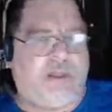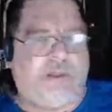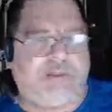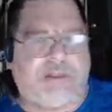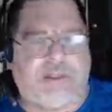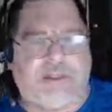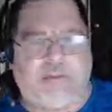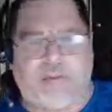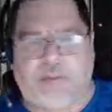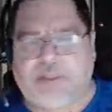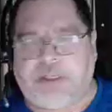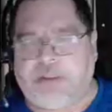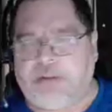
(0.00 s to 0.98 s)
Cinti
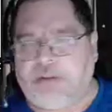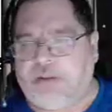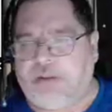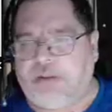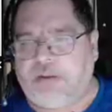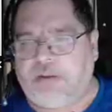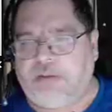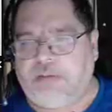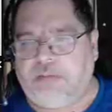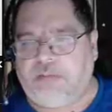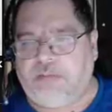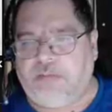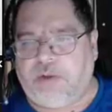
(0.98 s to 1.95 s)
website.
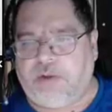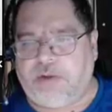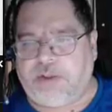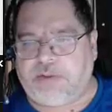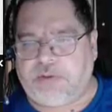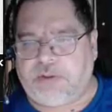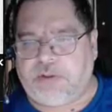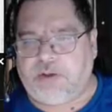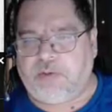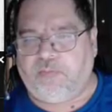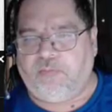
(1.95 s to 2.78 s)
But this one here